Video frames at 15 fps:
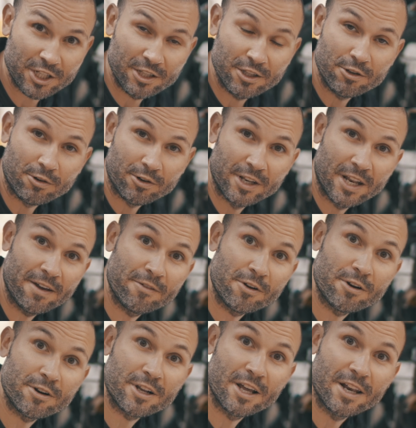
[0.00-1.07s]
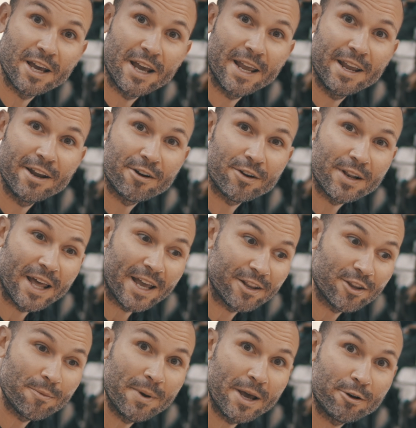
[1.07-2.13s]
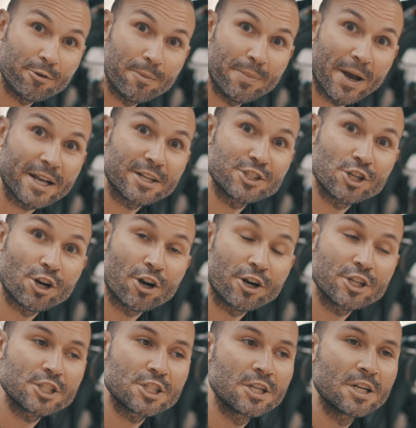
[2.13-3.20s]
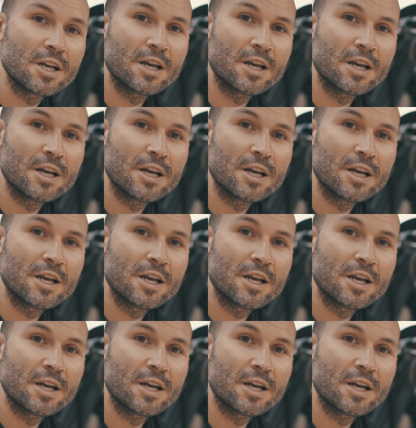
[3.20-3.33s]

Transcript: you're never gonna hear like the battery pack charge.